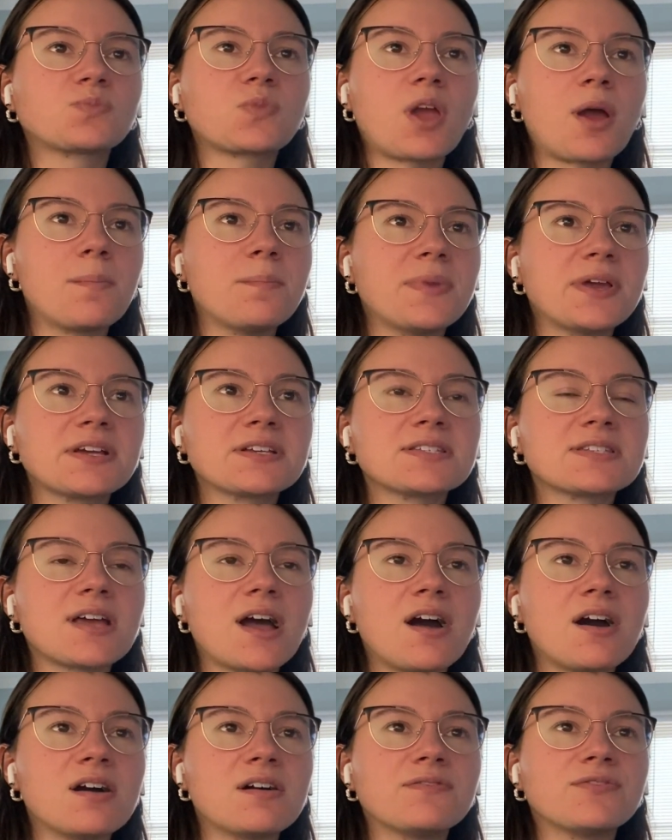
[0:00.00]
a mix
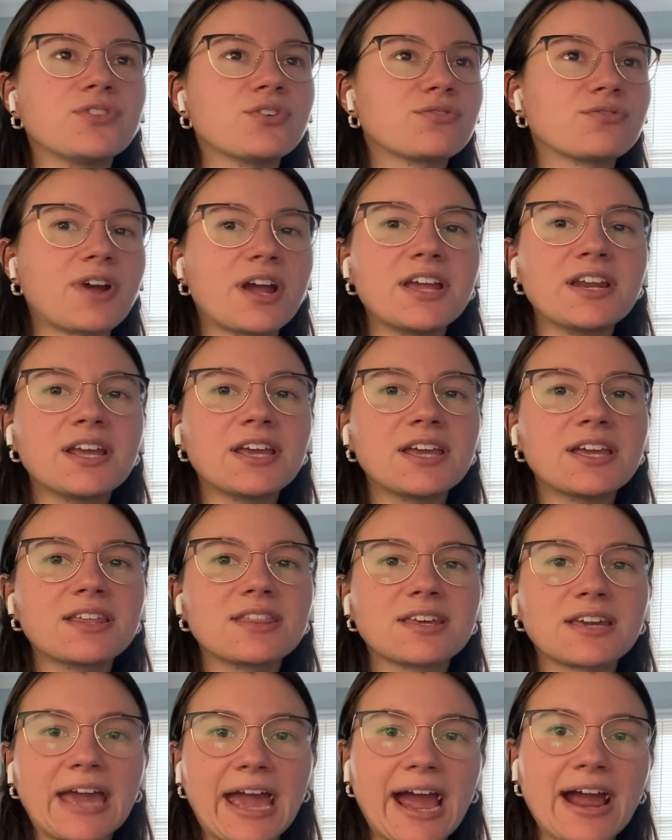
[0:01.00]
of the writing,
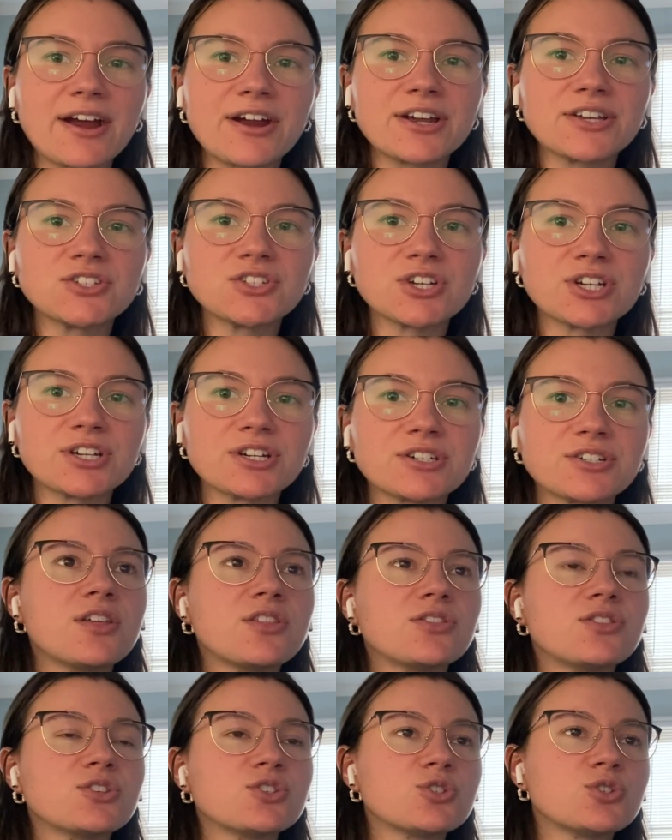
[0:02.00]
the characters,
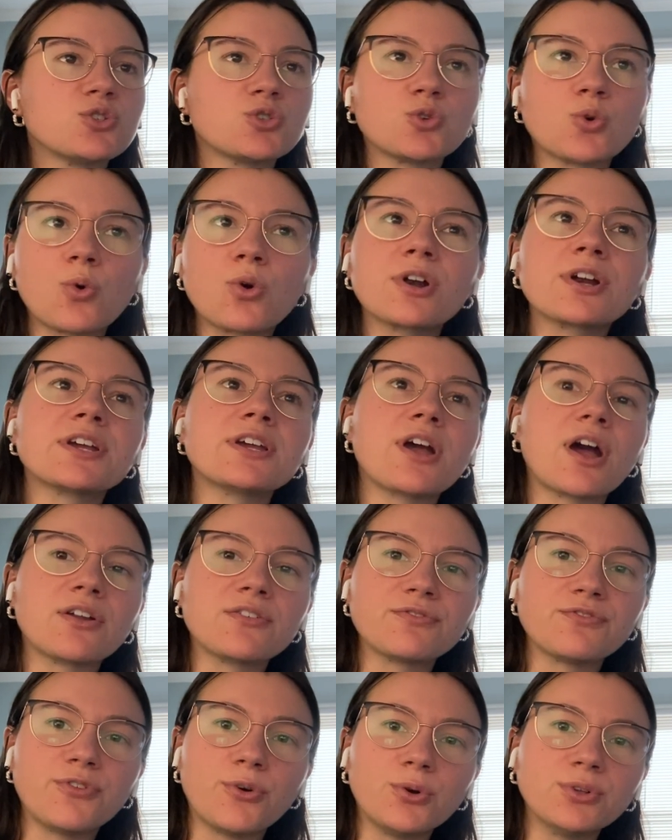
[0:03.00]
the story
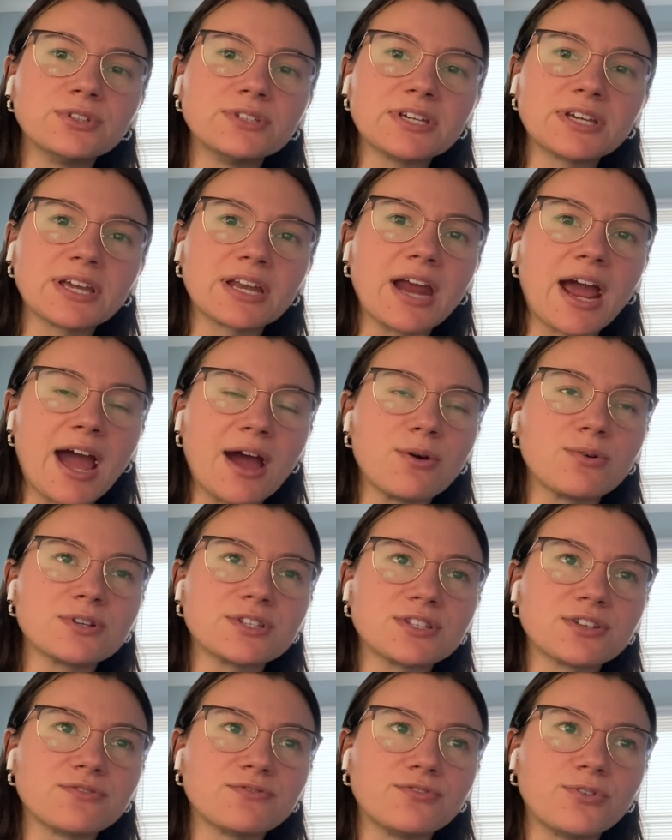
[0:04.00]
unfolding and how it's
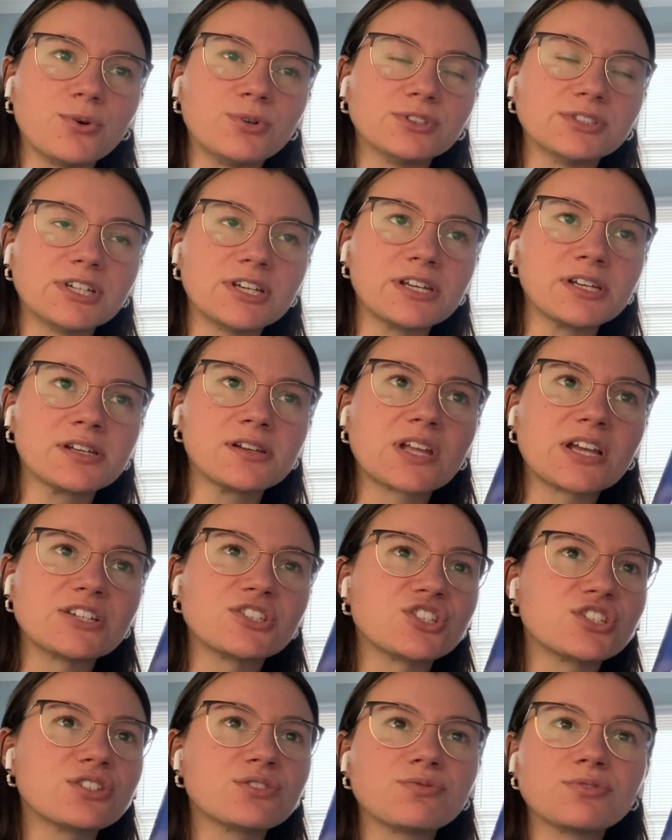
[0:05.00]
unfolding. It's
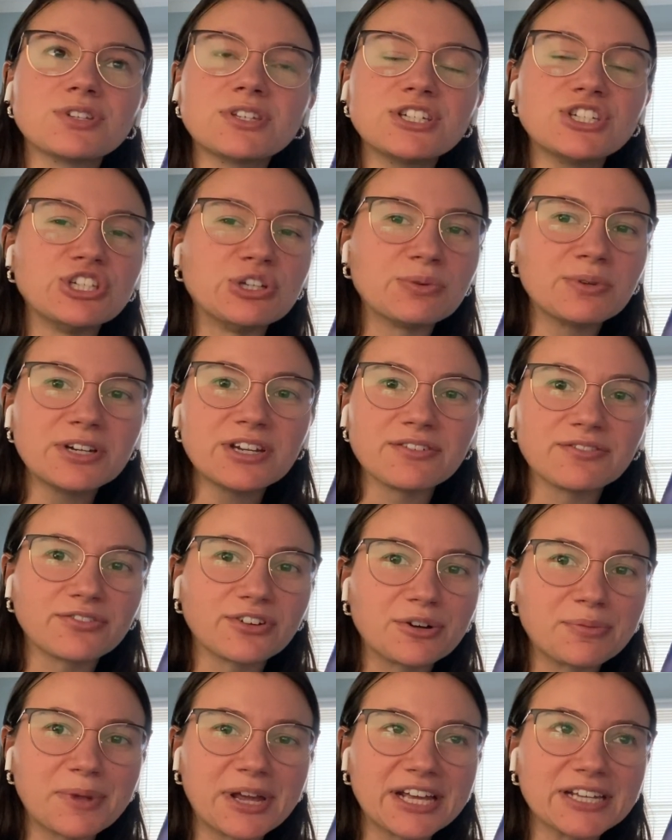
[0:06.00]
just really doing it for
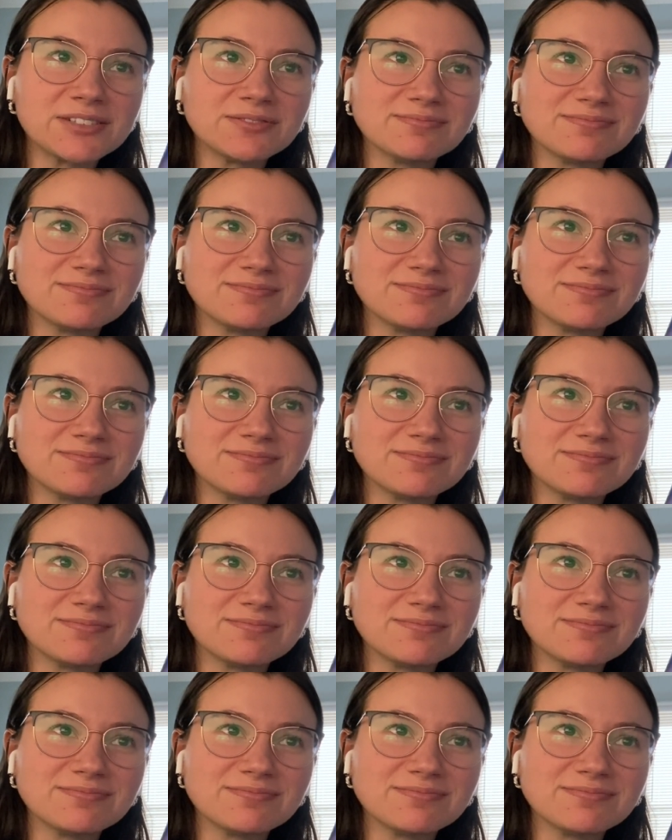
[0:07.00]
me.